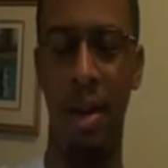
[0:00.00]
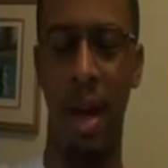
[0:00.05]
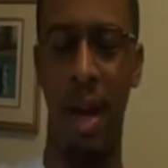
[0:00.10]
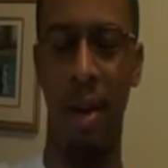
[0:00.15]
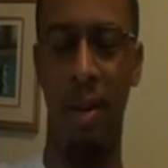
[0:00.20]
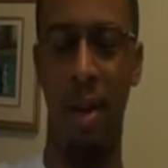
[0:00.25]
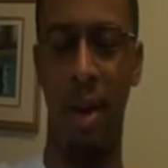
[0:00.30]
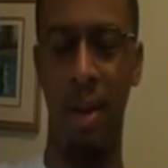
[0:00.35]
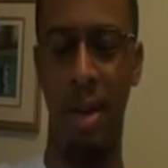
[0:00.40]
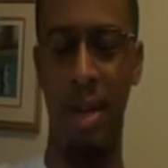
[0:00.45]

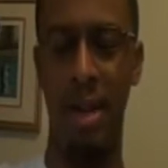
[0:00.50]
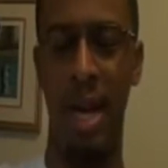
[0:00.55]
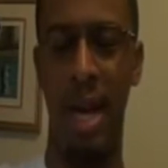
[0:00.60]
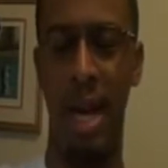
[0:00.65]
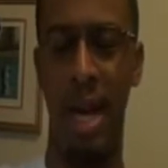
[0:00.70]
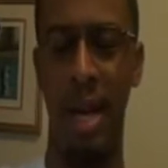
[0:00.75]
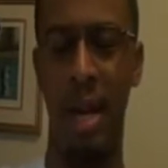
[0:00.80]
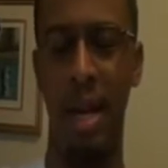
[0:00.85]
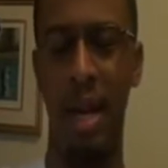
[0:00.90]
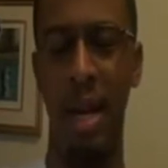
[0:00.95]
Nightcrawler's
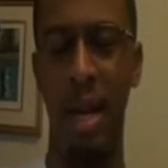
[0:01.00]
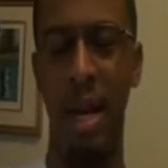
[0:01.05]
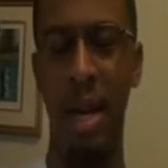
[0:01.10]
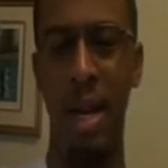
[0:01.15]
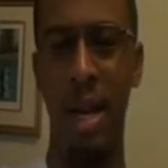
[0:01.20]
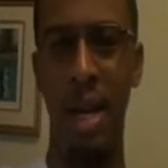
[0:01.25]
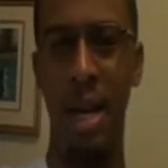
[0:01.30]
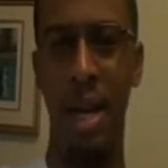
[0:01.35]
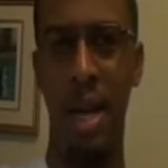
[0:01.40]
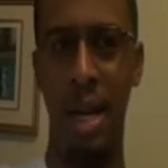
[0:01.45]
dad.
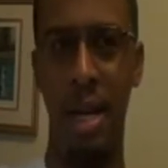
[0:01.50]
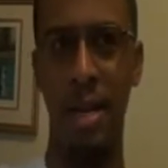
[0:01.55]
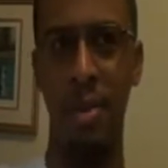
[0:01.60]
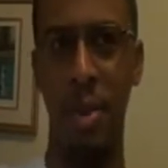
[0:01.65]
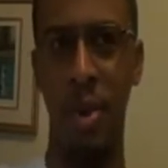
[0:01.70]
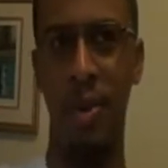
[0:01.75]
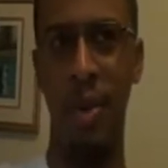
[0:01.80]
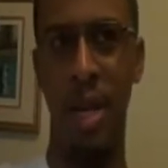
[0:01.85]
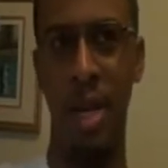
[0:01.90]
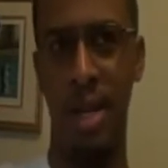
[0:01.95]
In this
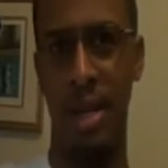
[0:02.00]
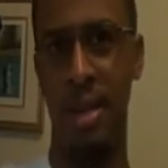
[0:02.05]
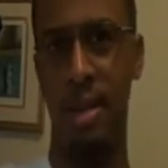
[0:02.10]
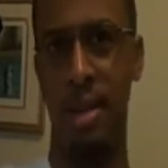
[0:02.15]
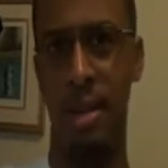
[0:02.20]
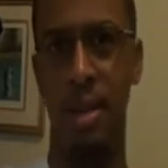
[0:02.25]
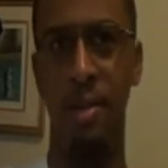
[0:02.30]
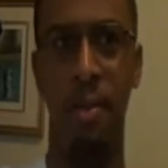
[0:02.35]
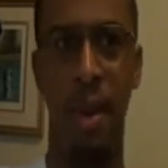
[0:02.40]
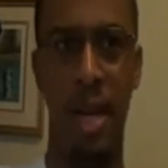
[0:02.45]
movie, he
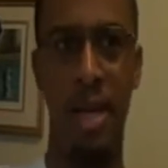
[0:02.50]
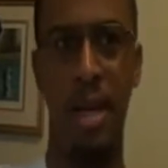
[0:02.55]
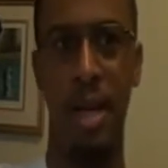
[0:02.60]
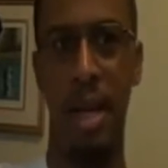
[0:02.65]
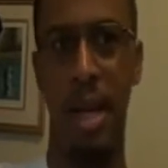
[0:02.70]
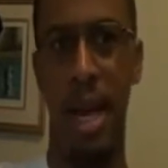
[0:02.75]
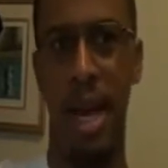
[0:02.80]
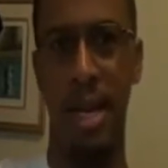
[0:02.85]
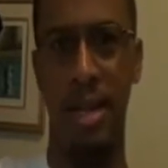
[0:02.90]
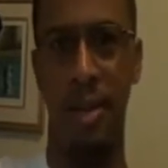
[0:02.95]

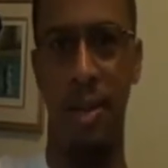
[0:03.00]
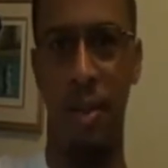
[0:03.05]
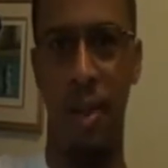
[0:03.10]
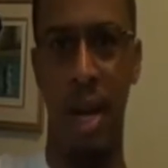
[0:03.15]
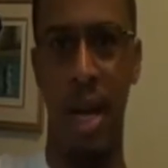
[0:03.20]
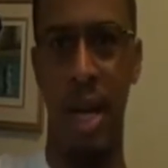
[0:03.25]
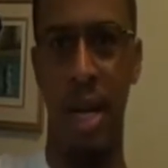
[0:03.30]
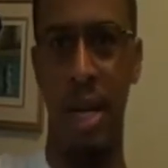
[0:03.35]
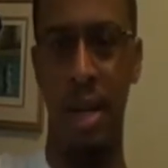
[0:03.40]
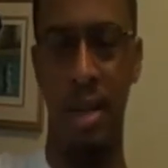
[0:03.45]
basically has the
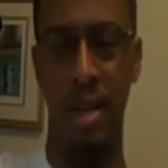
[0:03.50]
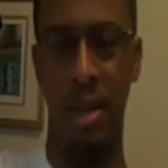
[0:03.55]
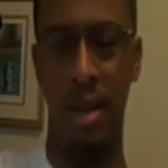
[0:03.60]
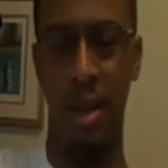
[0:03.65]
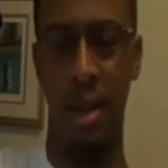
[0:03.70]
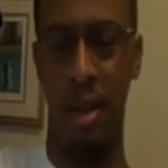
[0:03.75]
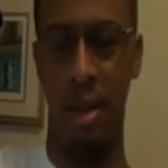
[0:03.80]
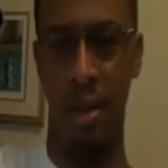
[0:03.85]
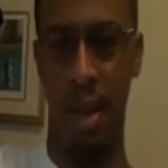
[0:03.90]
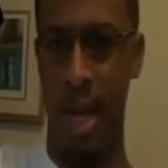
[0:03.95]
red,
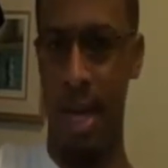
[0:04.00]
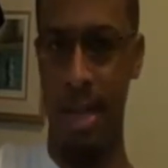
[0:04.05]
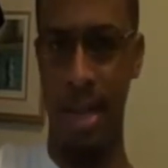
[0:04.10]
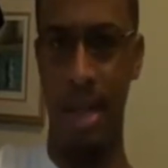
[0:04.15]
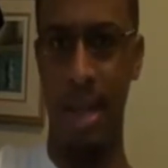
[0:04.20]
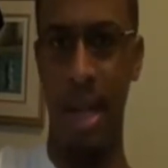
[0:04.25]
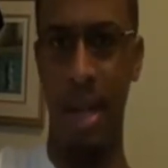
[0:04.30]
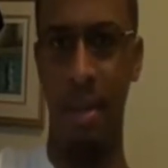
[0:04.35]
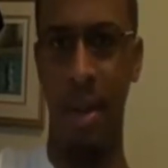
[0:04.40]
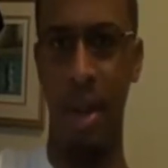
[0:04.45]
has
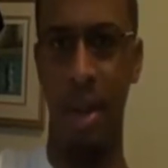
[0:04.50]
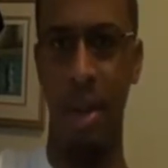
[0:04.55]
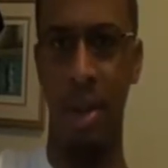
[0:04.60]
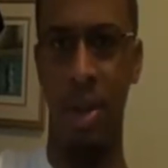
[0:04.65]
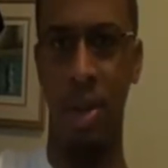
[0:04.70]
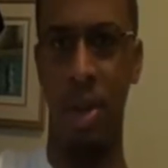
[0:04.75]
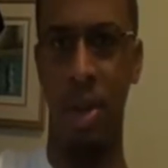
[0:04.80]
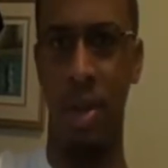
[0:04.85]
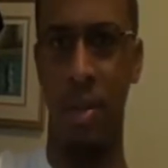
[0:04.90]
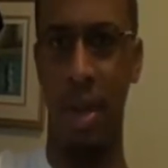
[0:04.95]
the demon
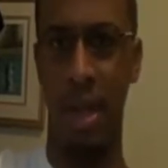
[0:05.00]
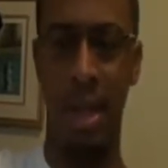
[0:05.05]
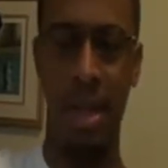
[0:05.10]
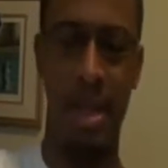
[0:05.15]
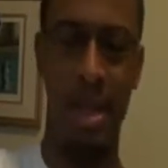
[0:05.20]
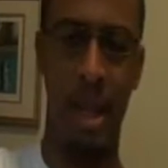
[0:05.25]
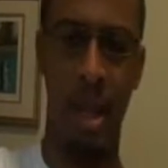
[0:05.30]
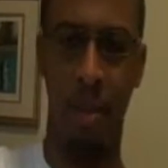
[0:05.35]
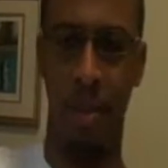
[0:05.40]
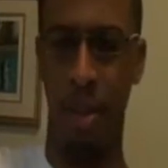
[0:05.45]
look to him and can
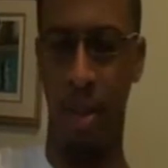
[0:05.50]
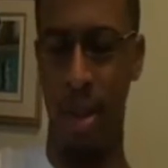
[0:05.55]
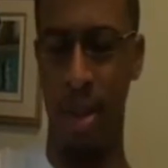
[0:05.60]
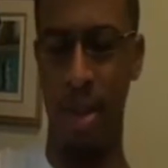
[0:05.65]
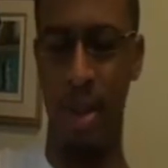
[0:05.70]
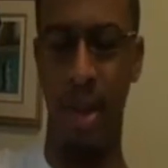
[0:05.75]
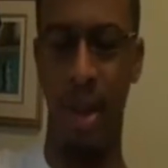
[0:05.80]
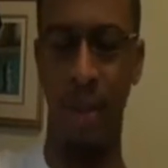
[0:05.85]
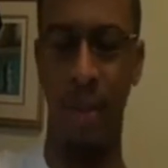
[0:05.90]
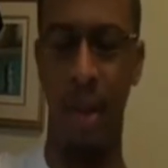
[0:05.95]
teleport
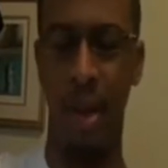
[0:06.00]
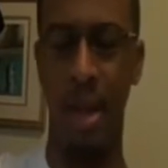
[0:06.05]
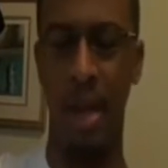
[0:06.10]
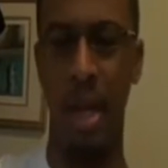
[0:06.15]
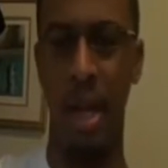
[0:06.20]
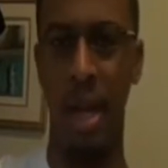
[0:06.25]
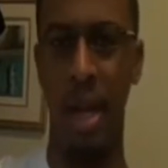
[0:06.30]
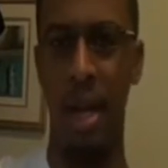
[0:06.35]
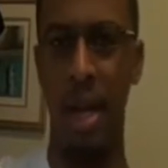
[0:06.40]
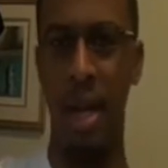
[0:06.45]
and stuff like
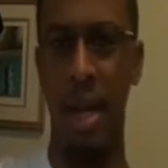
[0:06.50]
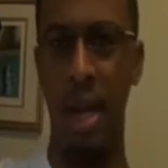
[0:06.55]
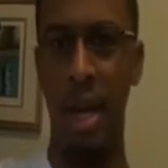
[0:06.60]
that.